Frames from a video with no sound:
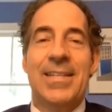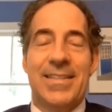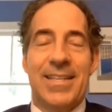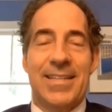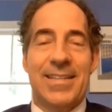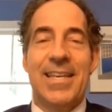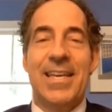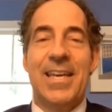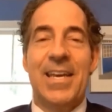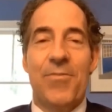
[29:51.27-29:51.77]
The
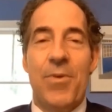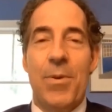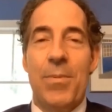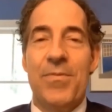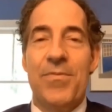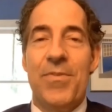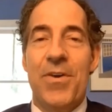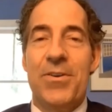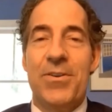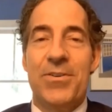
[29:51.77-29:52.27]
League of
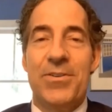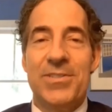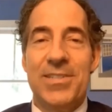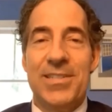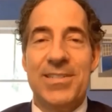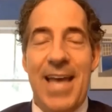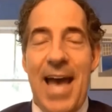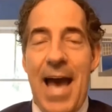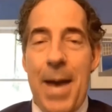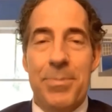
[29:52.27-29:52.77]
Women Voters
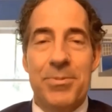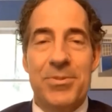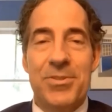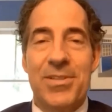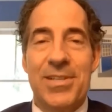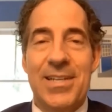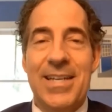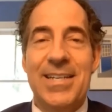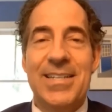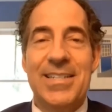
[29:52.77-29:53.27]
is
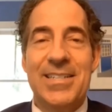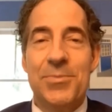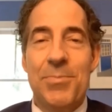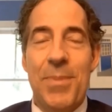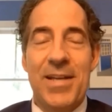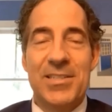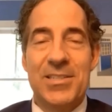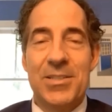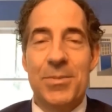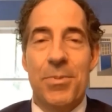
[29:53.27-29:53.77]
absolutely
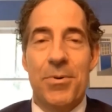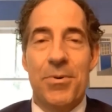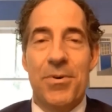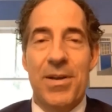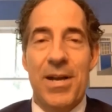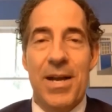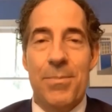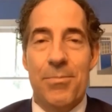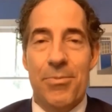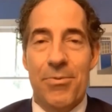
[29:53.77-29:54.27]
indispensable,
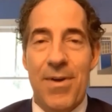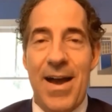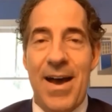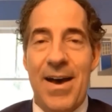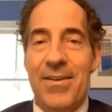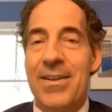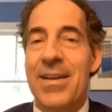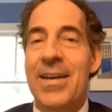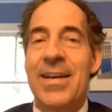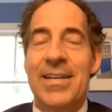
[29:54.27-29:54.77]
and I'm
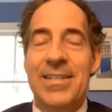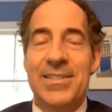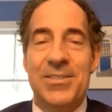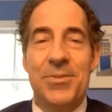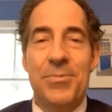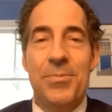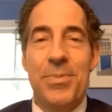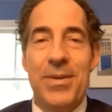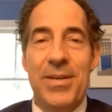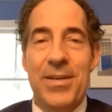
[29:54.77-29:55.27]
proud
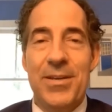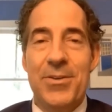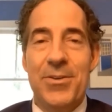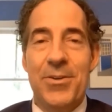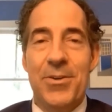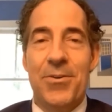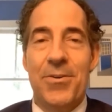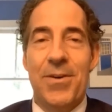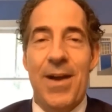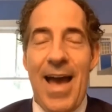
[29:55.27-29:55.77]
to be
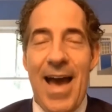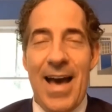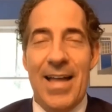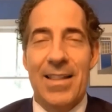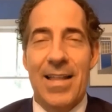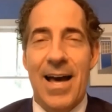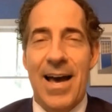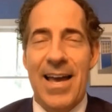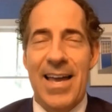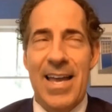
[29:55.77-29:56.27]
your
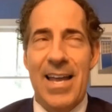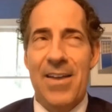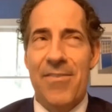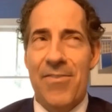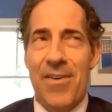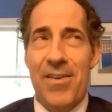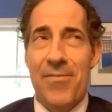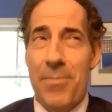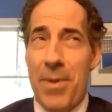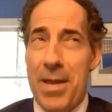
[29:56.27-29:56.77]
ally, and if
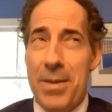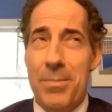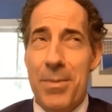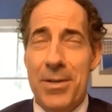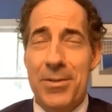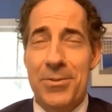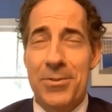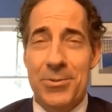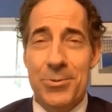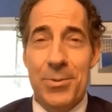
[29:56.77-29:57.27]
I paid
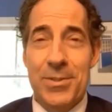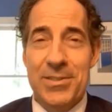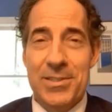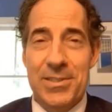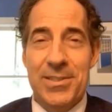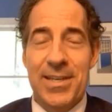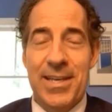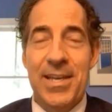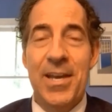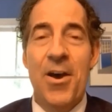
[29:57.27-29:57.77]
my dues
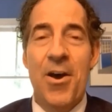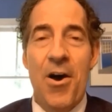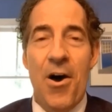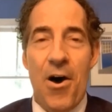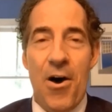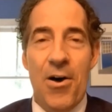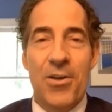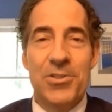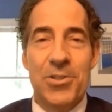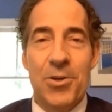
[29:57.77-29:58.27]
recently,
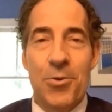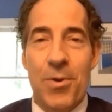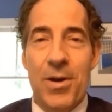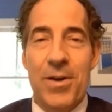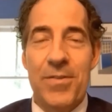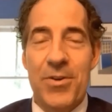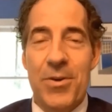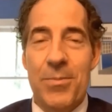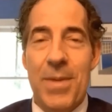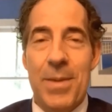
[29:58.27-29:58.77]
also
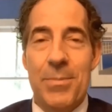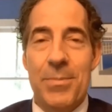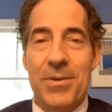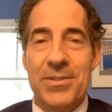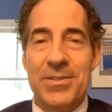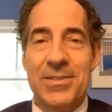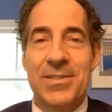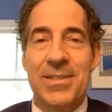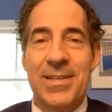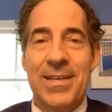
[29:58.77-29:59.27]
one of your
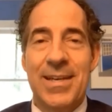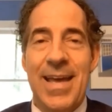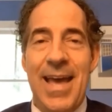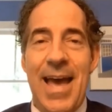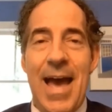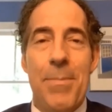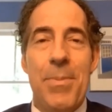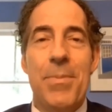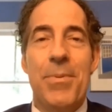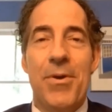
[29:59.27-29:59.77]
members.
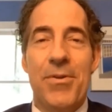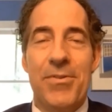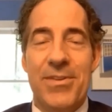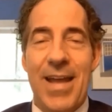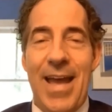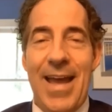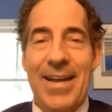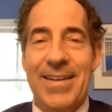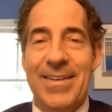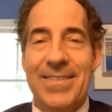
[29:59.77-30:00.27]
Happy
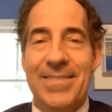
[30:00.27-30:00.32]
birthday.